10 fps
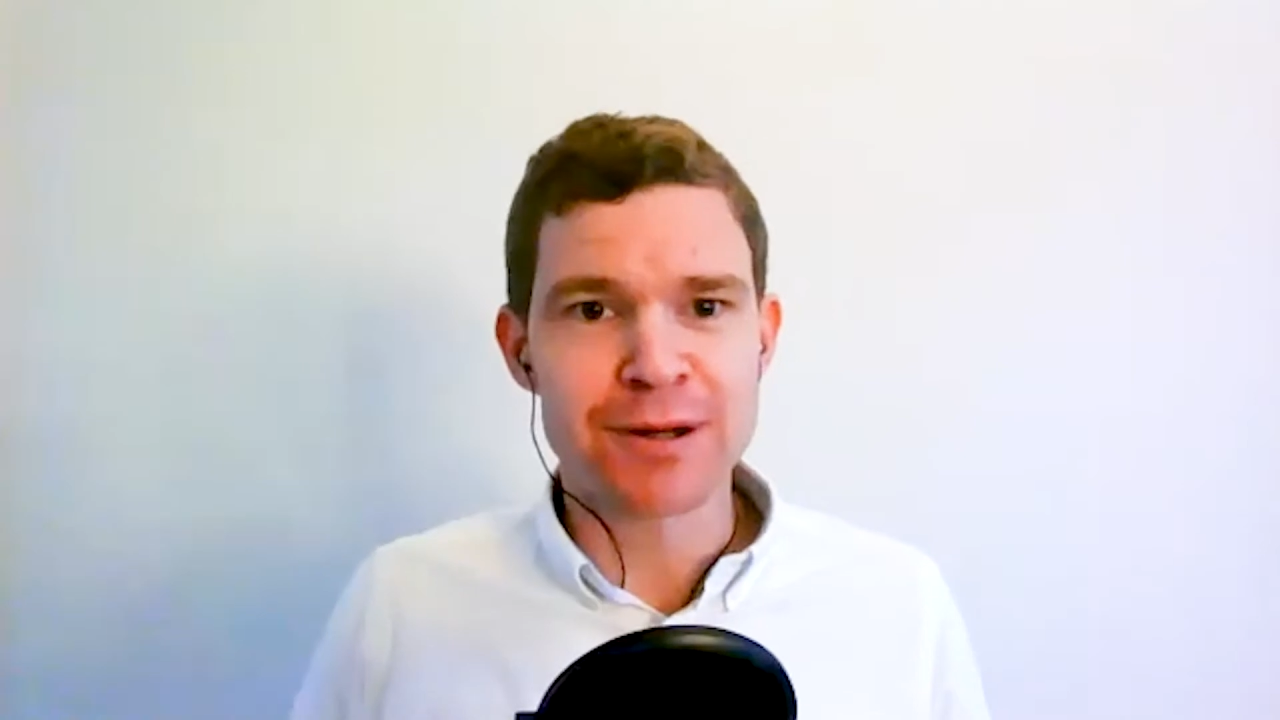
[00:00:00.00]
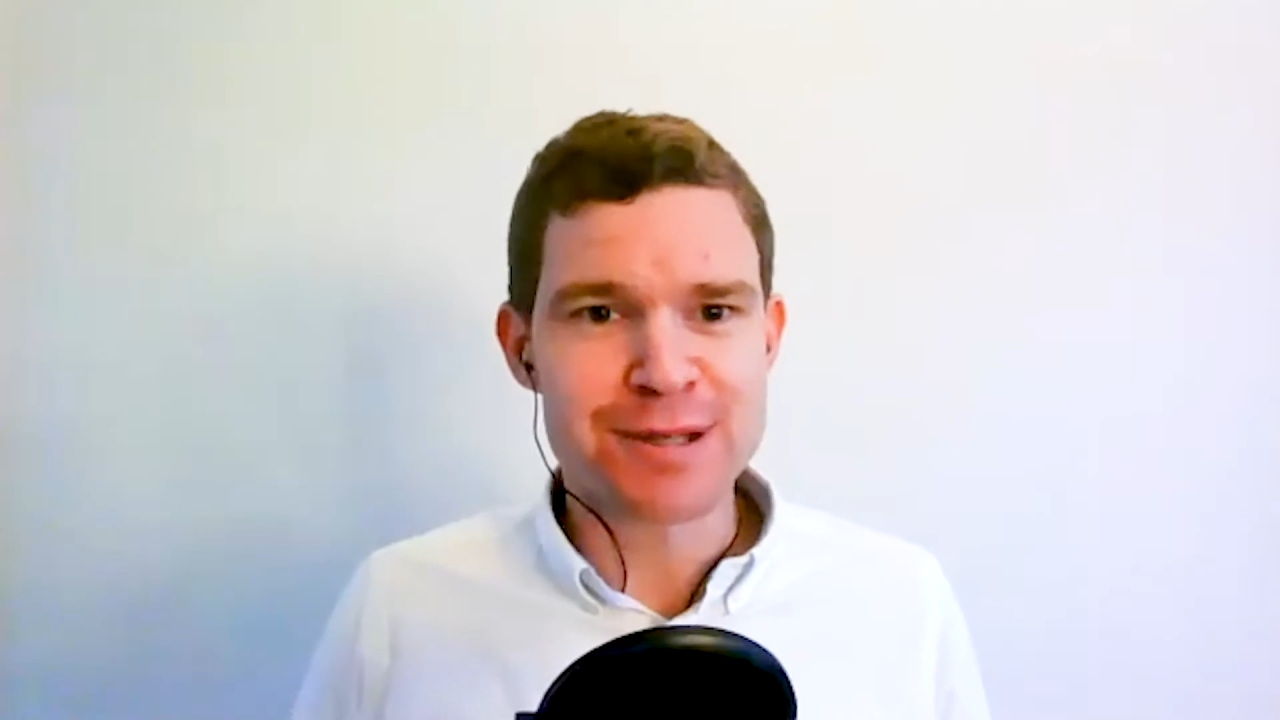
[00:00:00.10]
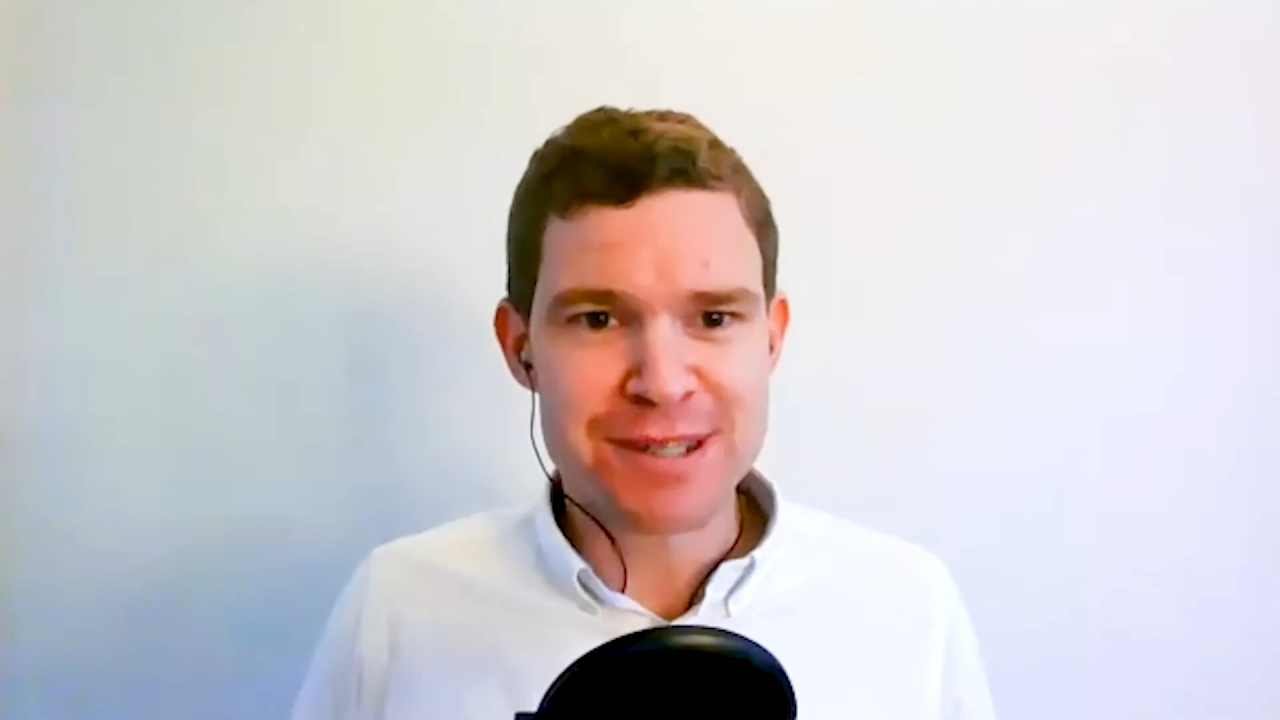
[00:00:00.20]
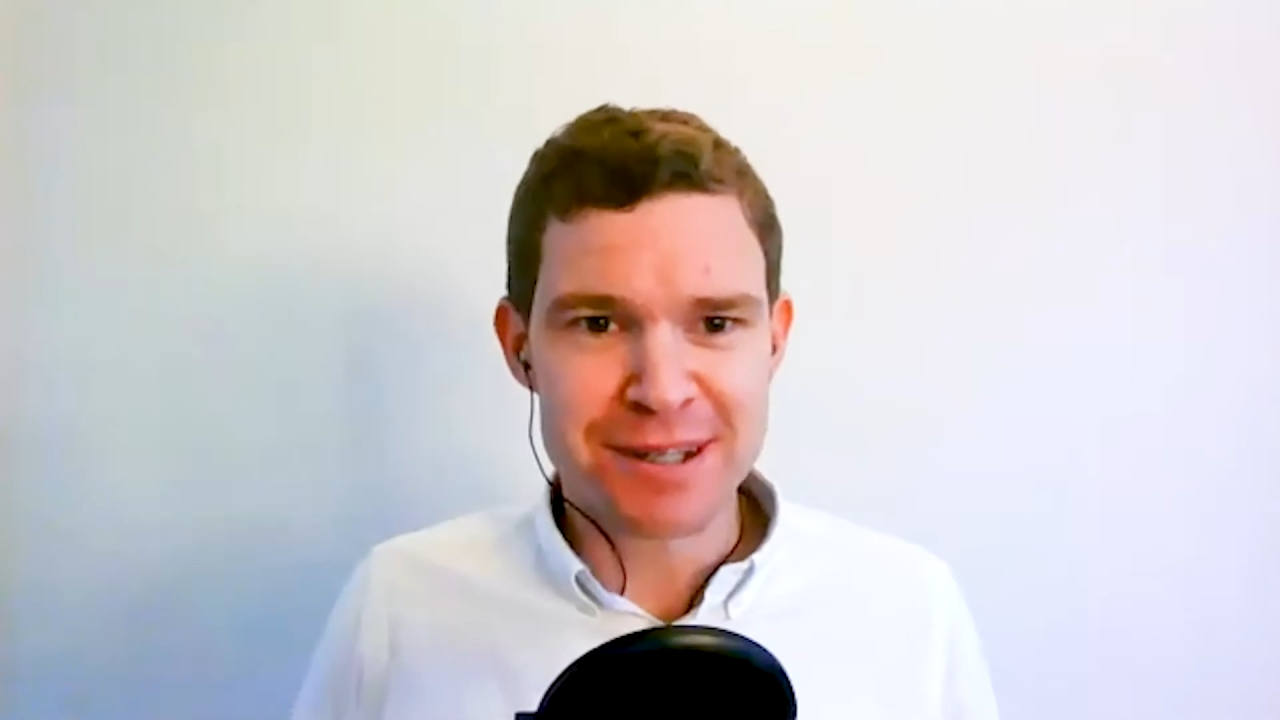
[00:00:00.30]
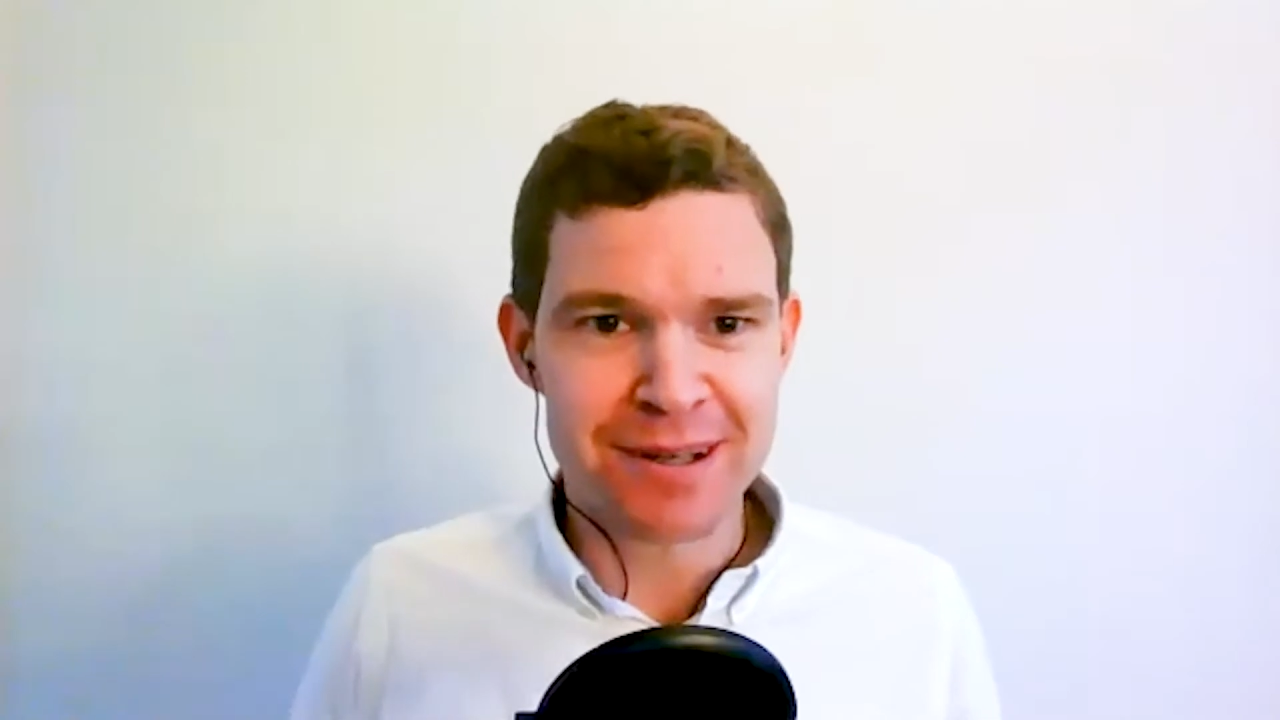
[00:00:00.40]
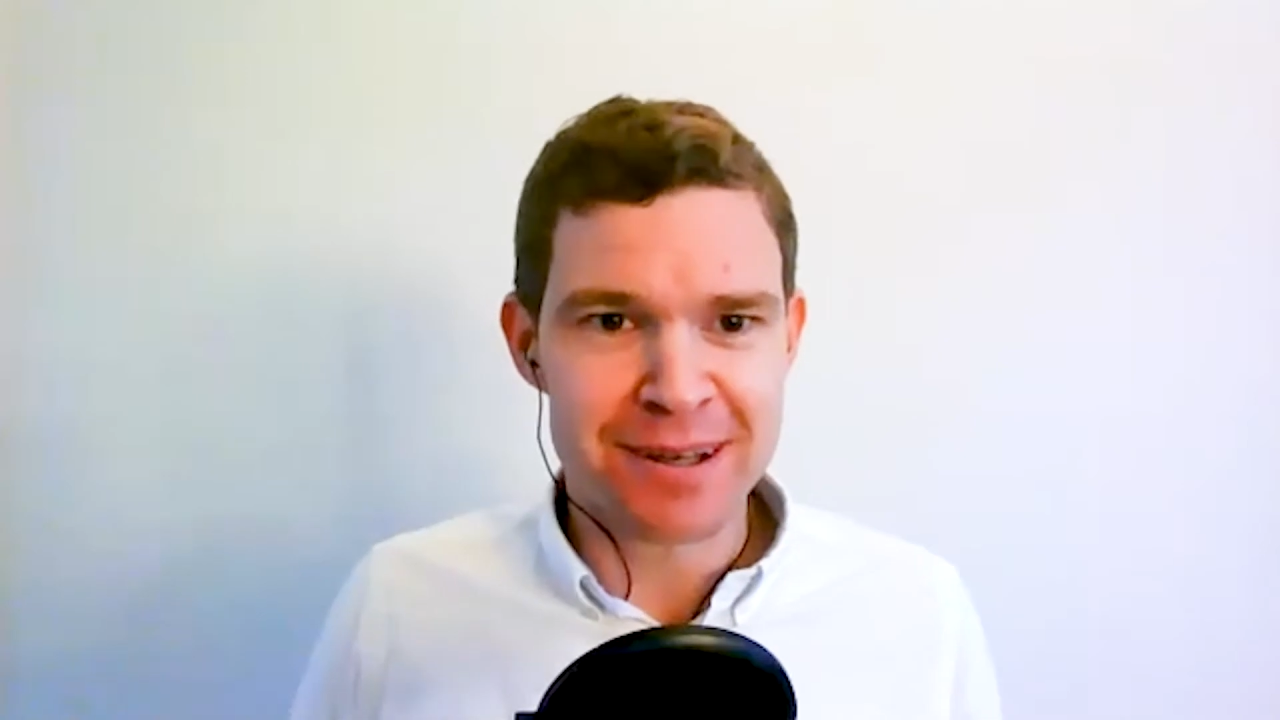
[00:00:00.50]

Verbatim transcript: looks at